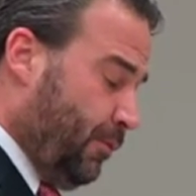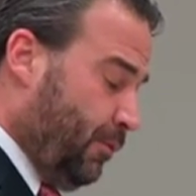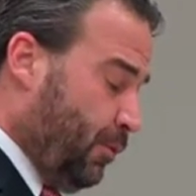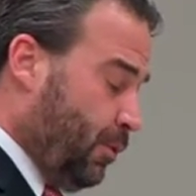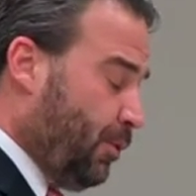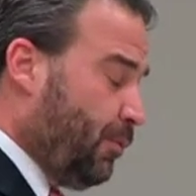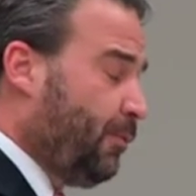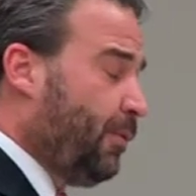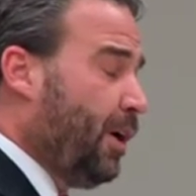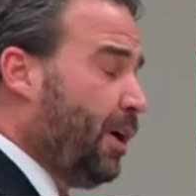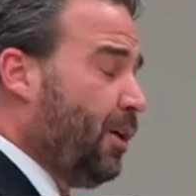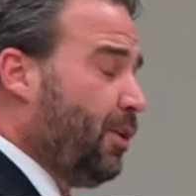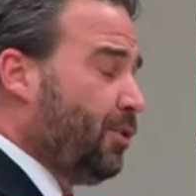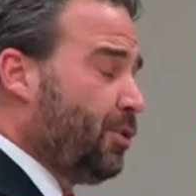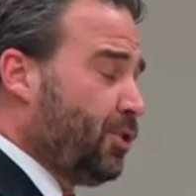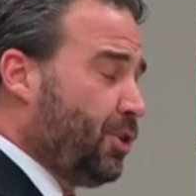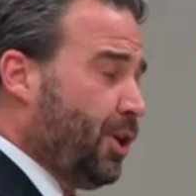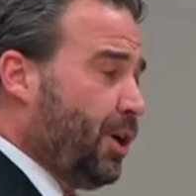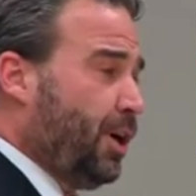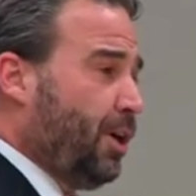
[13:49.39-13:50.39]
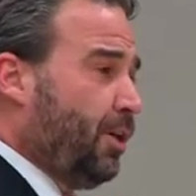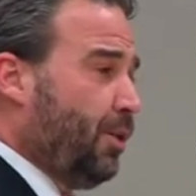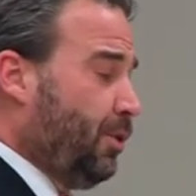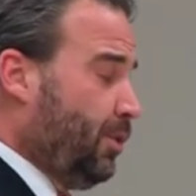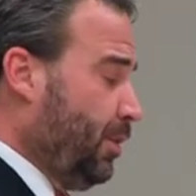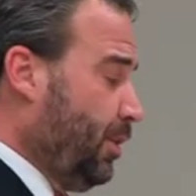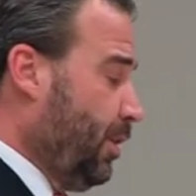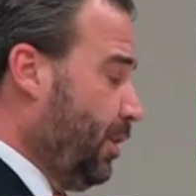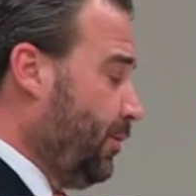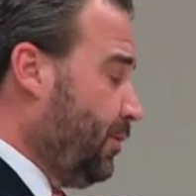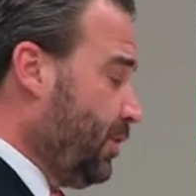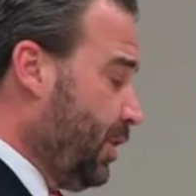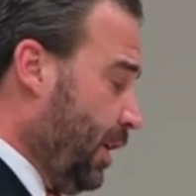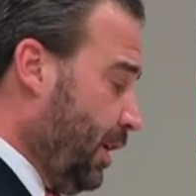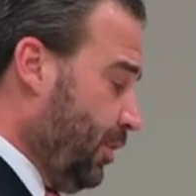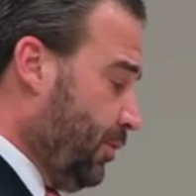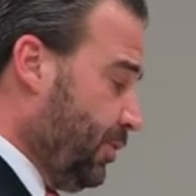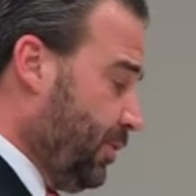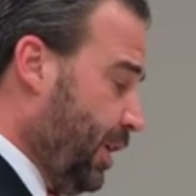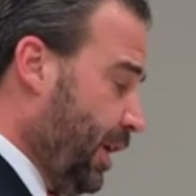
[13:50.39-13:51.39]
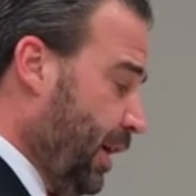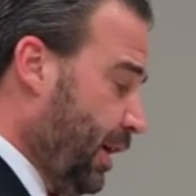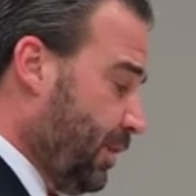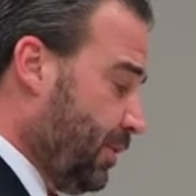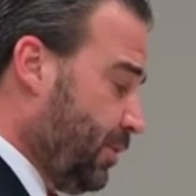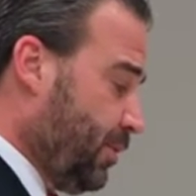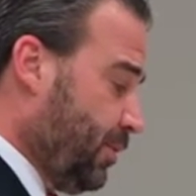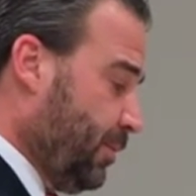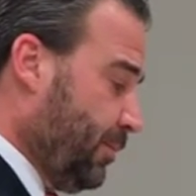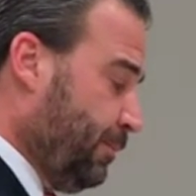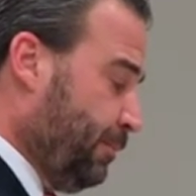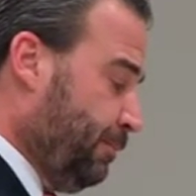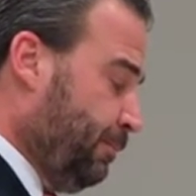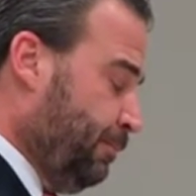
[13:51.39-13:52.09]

for a fair share of sales tax.